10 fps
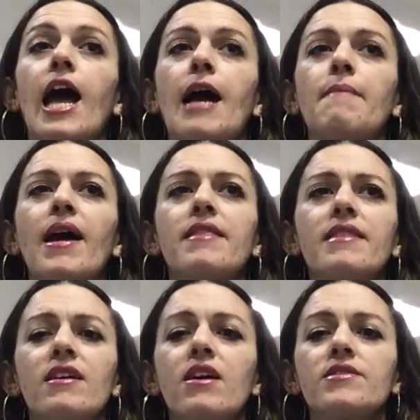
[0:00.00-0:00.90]
And
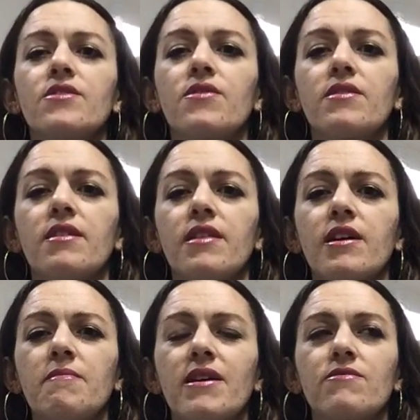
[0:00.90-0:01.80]
then also the
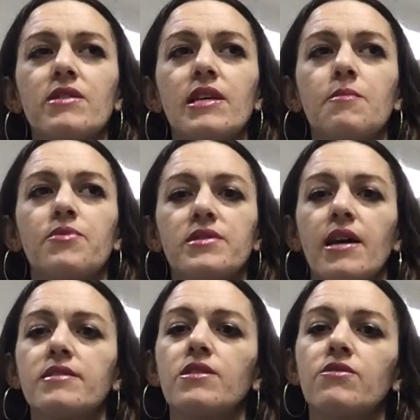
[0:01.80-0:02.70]
thing about really
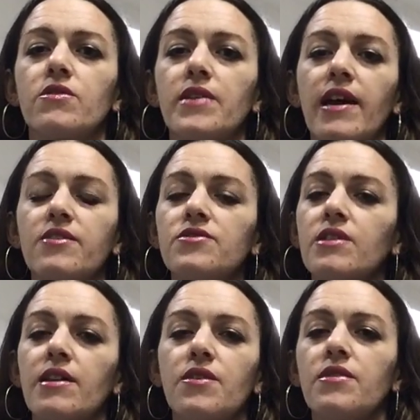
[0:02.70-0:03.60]
protecting your own
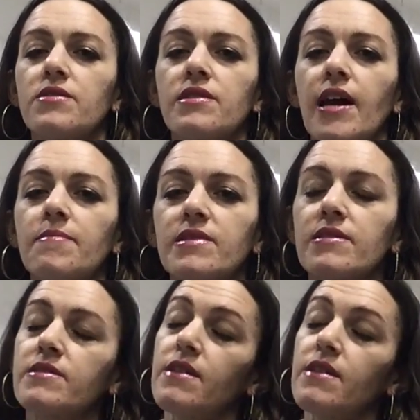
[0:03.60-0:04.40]
energy. I know there are times